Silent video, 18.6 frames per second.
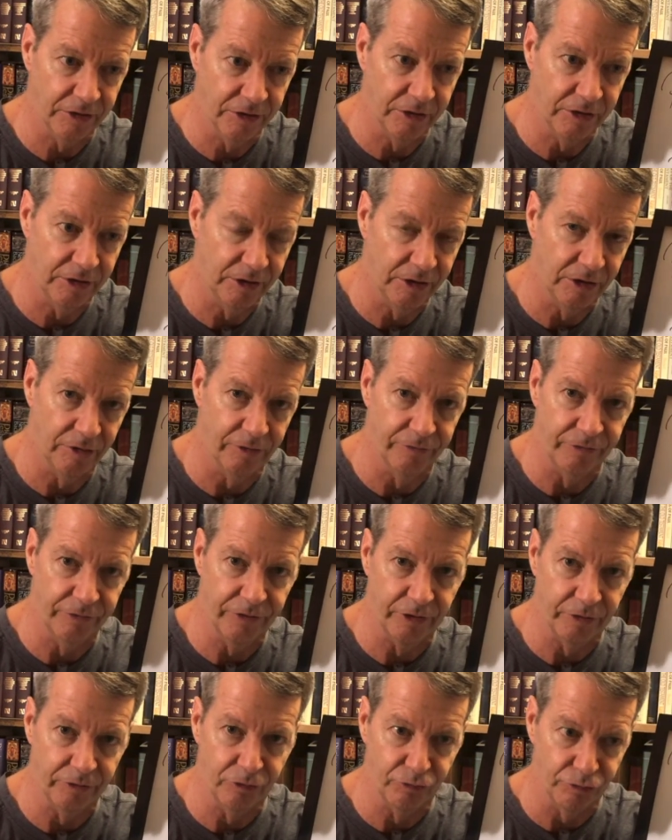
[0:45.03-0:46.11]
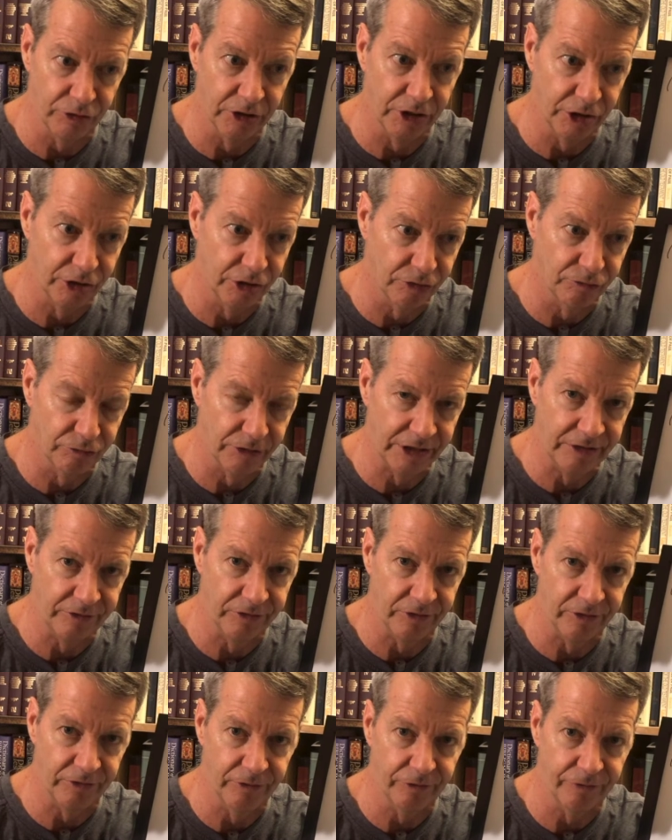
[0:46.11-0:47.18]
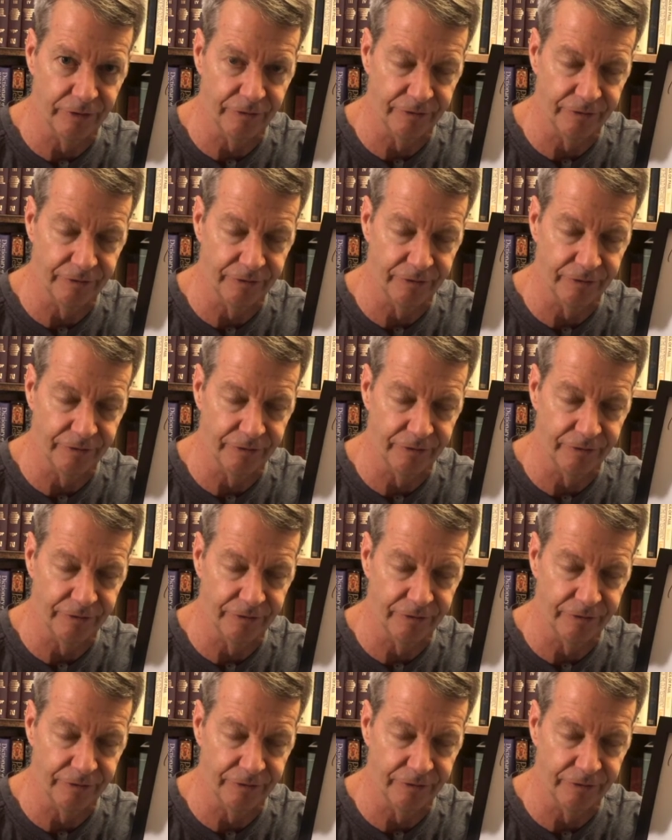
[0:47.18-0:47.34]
you know, if there's really good reasons for